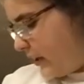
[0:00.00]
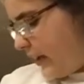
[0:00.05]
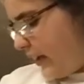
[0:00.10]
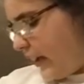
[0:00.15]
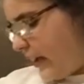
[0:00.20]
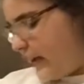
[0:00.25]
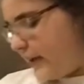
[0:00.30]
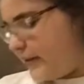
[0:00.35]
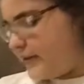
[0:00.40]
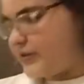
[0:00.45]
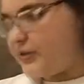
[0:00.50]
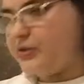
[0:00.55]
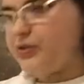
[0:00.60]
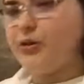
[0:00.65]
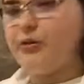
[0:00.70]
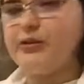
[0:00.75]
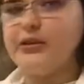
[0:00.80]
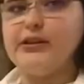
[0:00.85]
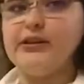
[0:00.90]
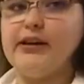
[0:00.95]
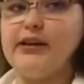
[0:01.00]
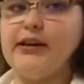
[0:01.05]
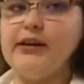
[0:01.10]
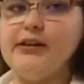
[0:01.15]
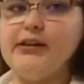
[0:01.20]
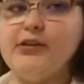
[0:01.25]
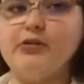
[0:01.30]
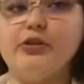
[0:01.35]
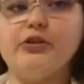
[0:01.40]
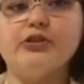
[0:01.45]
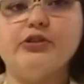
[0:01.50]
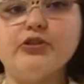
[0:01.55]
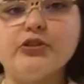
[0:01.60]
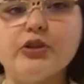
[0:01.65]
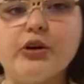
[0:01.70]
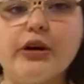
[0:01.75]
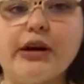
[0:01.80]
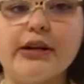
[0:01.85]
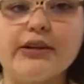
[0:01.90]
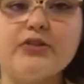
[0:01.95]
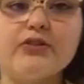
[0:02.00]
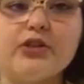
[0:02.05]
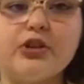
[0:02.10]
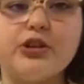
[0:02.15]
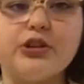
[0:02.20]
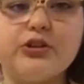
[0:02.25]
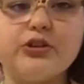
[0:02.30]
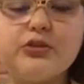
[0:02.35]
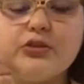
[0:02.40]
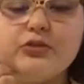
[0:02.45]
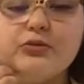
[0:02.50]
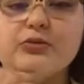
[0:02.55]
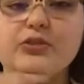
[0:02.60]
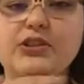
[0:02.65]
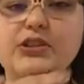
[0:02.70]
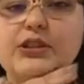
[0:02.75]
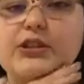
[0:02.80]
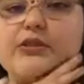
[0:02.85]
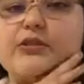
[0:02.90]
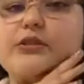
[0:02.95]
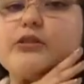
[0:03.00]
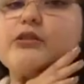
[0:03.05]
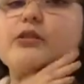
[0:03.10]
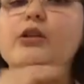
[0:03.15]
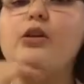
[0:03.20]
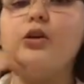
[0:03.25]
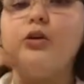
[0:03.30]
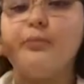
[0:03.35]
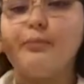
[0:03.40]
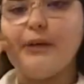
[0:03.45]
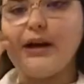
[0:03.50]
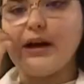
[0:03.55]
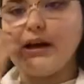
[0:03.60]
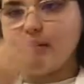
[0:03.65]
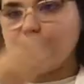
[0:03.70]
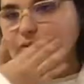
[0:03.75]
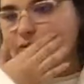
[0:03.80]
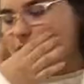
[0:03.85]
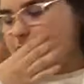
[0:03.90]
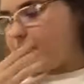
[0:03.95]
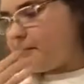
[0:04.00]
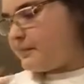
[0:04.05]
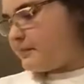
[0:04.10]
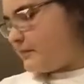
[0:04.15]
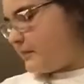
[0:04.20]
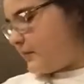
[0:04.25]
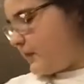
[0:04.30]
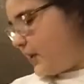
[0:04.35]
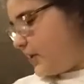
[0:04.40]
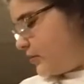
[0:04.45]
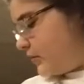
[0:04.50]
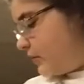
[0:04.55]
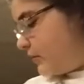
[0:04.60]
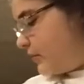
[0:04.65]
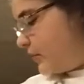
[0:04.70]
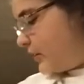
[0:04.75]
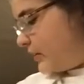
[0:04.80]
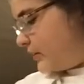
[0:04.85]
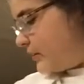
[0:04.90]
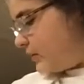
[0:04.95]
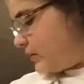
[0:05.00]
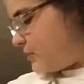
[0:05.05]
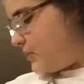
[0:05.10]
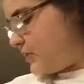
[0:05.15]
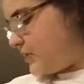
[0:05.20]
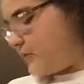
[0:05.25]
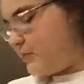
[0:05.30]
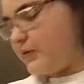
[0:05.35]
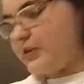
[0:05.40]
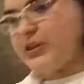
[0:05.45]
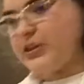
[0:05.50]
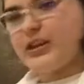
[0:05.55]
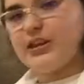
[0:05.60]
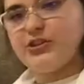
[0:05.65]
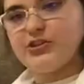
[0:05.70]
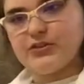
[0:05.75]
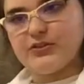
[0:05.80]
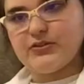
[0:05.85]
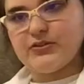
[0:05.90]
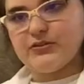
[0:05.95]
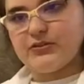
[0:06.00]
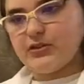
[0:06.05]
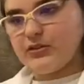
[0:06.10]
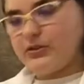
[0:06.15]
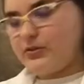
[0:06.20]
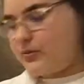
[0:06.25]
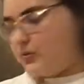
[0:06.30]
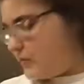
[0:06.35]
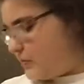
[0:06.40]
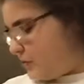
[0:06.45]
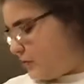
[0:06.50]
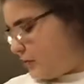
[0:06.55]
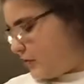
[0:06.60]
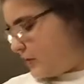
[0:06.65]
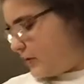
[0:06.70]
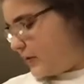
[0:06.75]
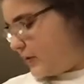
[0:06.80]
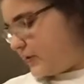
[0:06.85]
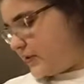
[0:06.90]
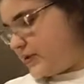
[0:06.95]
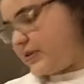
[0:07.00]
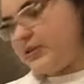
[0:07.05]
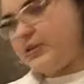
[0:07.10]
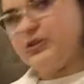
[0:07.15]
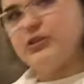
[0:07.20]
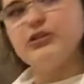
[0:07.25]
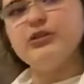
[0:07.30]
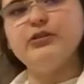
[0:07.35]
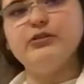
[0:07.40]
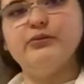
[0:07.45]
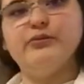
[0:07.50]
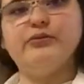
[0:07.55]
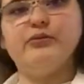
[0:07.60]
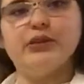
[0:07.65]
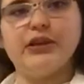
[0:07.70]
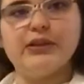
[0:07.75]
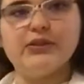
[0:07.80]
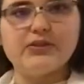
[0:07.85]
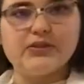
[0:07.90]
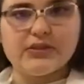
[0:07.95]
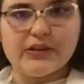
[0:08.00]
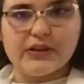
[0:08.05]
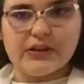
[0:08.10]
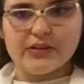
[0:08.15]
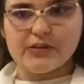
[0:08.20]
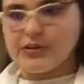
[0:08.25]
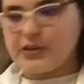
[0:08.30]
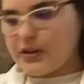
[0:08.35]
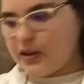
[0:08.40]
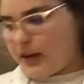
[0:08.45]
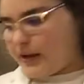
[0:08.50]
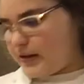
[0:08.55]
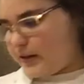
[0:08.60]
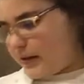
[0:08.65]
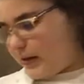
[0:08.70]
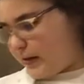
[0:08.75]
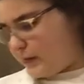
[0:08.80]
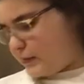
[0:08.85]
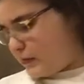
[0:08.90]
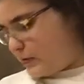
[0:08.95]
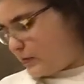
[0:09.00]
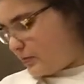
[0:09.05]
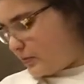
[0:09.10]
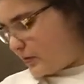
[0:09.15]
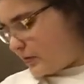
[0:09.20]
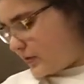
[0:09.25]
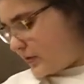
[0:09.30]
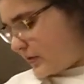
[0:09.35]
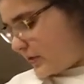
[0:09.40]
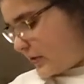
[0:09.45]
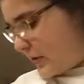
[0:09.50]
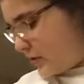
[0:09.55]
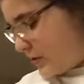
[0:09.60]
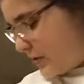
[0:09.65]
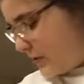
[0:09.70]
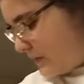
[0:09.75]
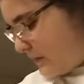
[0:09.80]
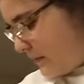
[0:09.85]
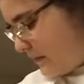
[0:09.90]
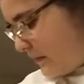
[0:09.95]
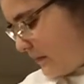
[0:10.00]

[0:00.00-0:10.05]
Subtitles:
has, and knowing that a grown adult has 32 teeth in their whole mouth, and knowing the specifications of those, which are listed here if you'd like to take a look at it after the presentation.